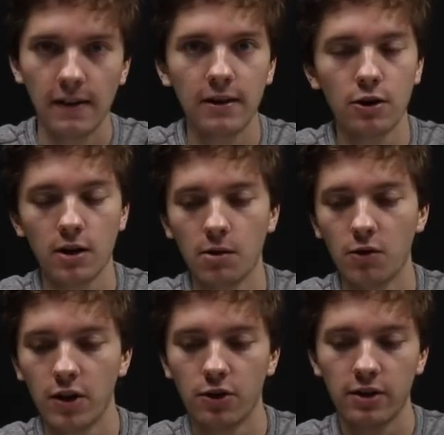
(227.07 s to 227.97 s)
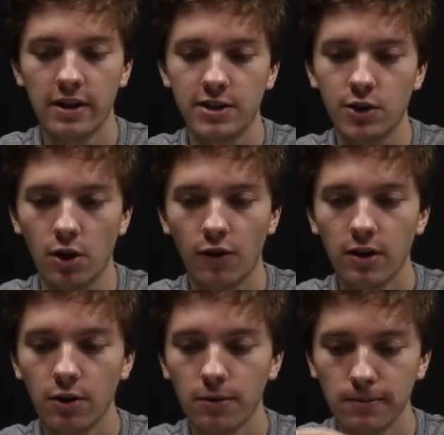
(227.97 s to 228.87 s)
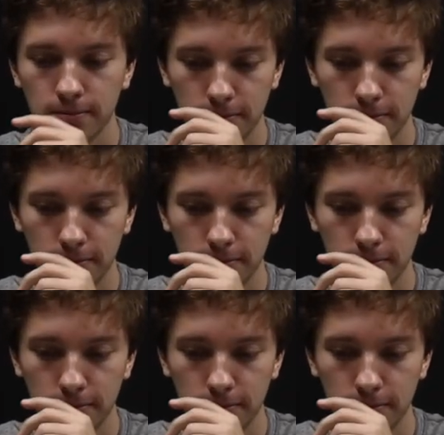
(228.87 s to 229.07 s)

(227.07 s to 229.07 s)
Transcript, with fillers: Then you're gonna come over here and hit start render.